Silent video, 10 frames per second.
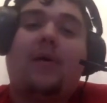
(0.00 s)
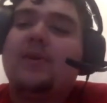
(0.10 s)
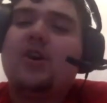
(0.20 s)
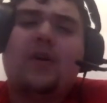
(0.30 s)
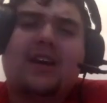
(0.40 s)

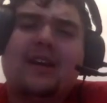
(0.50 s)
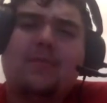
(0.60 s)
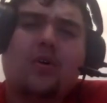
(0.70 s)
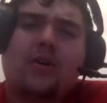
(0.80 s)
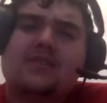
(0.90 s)
We know what Kenny
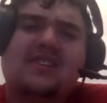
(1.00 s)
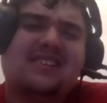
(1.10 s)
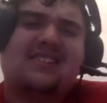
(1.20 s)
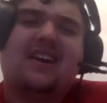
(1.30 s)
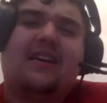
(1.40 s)
Moore is. He's
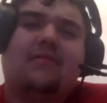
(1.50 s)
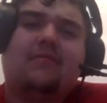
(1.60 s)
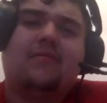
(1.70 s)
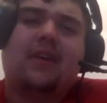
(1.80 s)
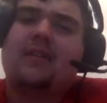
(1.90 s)
a stud.
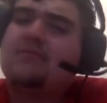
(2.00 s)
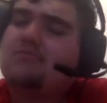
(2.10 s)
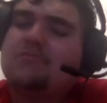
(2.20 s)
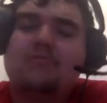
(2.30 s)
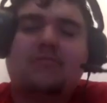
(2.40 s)
Like,
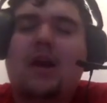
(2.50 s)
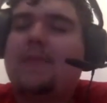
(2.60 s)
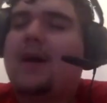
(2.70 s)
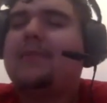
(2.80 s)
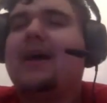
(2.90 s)

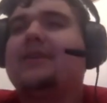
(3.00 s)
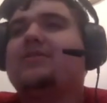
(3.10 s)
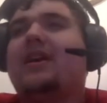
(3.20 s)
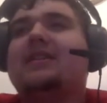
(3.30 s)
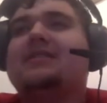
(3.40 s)
I'm not
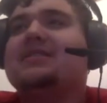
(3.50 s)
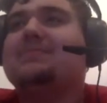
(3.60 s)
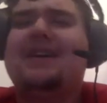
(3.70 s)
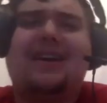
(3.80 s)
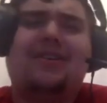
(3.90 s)
trying to
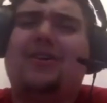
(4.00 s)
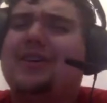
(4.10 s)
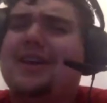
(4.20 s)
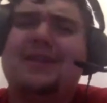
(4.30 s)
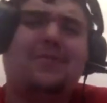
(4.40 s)
speak ill on
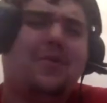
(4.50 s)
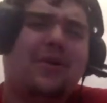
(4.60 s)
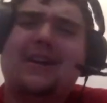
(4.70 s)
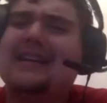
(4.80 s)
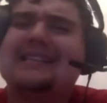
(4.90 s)
Kenny
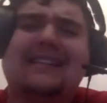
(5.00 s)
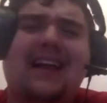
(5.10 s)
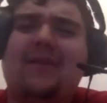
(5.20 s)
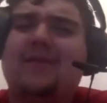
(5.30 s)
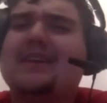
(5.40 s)
Moore in any
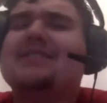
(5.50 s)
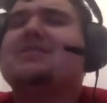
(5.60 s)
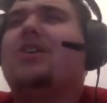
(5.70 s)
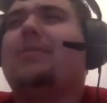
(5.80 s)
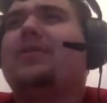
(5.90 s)
slight when I
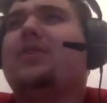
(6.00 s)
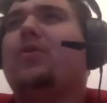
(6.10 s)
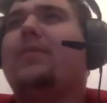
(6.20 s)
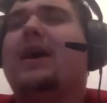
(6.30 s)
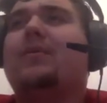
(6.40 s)
just talk about the
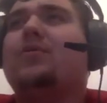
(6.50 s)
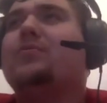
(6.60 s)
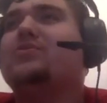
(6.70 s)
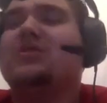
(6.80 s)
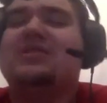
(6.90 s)
cornerback
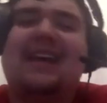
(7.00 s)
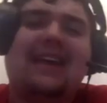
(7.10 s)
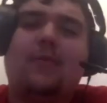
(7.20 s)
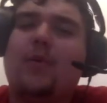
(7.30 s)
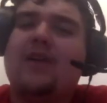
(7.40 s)
room. So just take
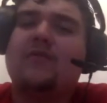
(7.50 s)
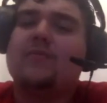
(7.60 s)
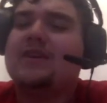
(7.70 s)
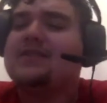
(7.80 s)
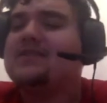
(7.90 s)
him away
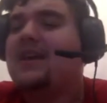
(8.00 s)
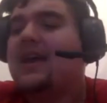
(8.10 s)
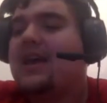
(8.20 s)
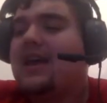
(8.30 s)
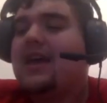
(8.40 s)
from this.
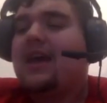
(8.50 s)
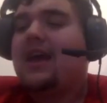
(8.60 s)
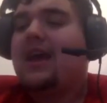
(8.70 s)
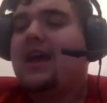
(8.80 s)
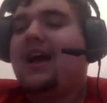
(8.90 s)

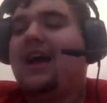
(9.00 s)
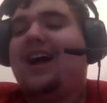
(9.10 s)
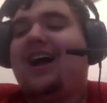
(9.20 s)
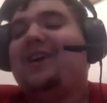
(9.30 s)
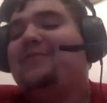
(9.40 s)

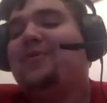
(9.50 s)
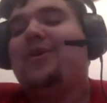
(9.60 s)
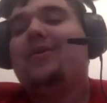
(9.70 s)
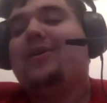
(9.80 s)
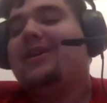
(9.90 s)
I'm
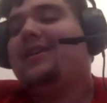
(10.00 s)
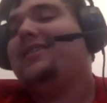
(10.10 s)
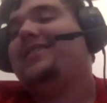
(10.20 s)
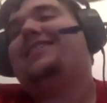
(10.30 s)
worried